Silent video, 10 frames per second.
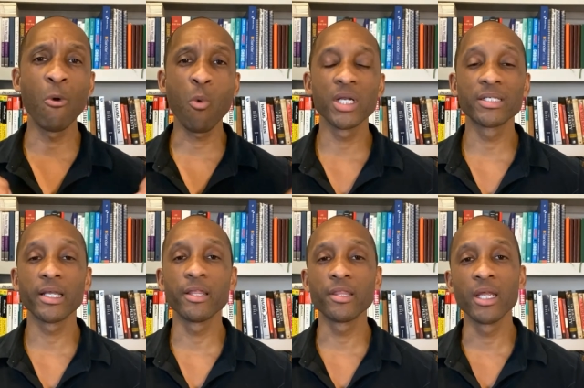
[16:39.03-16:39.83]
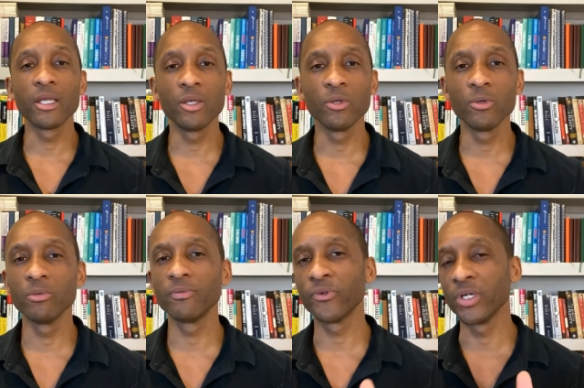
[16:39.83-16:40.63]
I wanna say thank
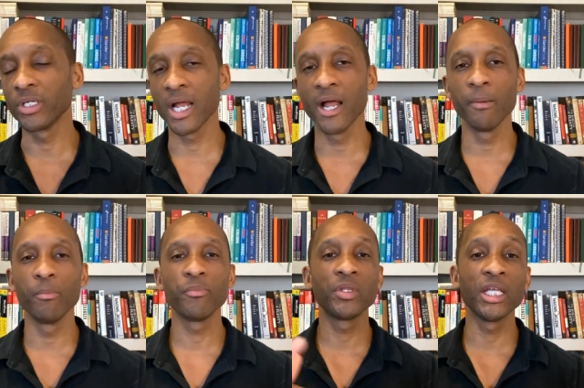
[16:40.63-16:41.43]
you for your time.